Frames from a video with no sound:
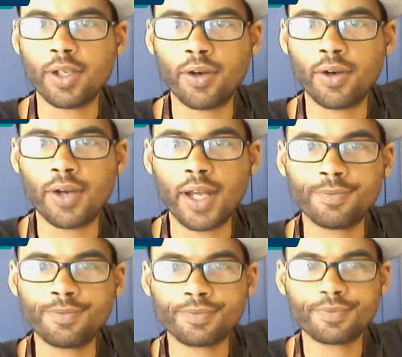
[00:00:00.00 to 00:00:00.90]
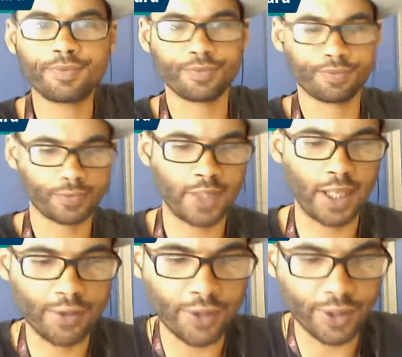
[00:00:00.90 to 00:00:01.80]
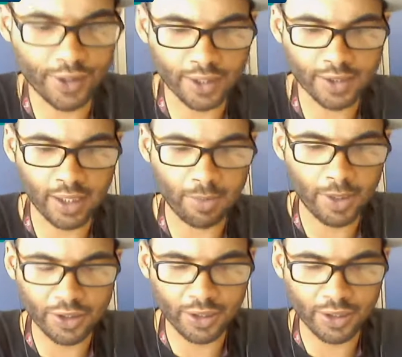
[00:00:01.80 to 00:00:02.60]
go ahead and look this up.